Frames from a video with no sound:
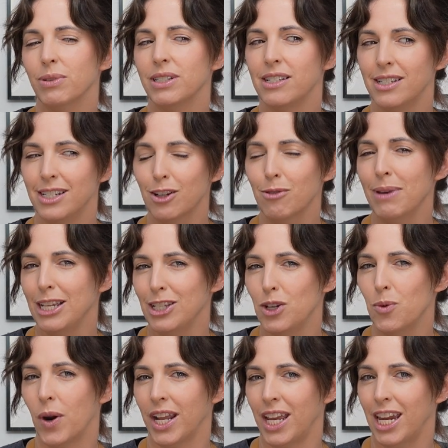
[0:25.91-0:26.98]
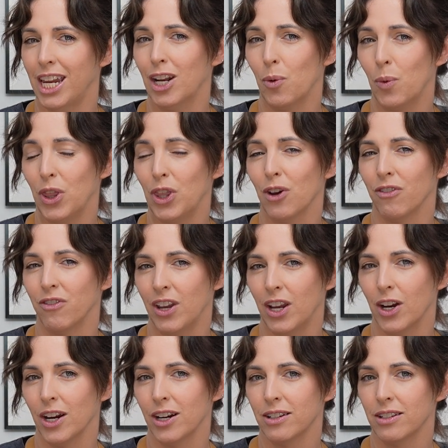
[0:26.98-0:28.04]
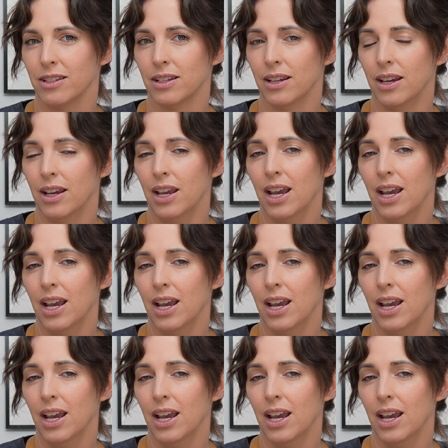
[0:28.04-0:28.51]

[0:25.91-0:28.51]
but still makes you want to eat it with your fingers.